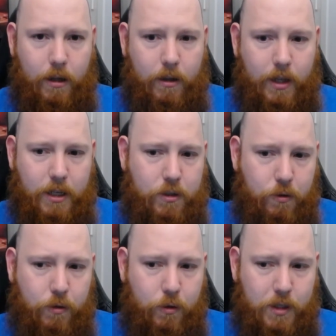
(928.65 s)

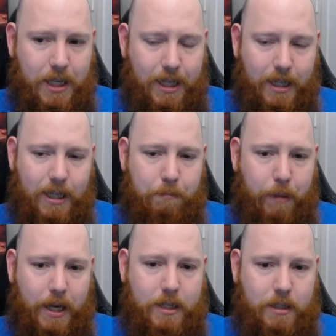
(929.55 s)

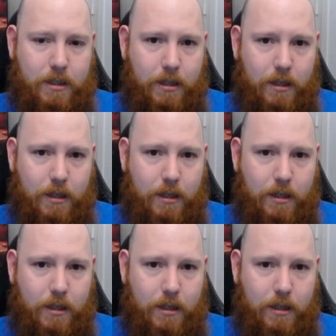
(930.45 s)
utility-based